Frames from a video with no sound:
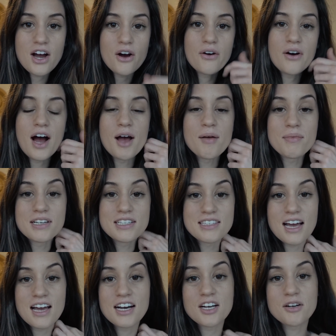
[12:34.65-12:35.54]
I'm
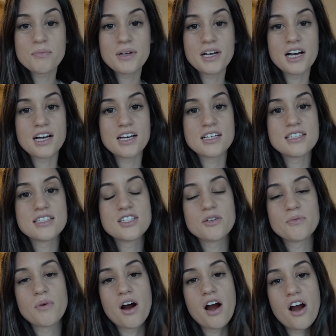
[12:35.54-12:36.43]
excited because
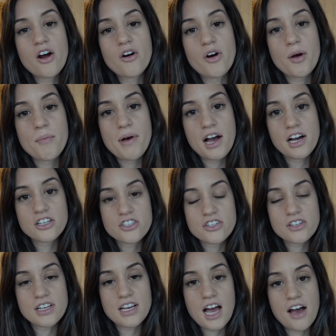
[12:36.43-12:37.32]
tomorrow I'm
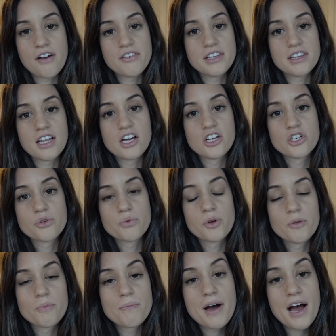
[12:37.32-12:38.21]
actually having lunch
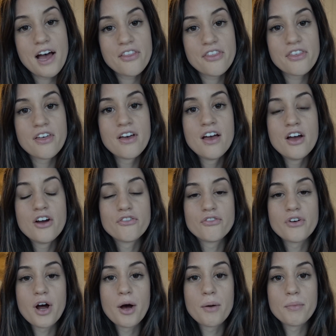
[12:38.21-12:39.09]
with Beth
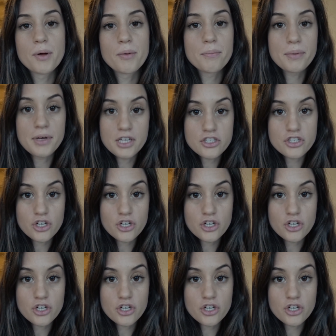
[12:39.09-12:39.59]
from B.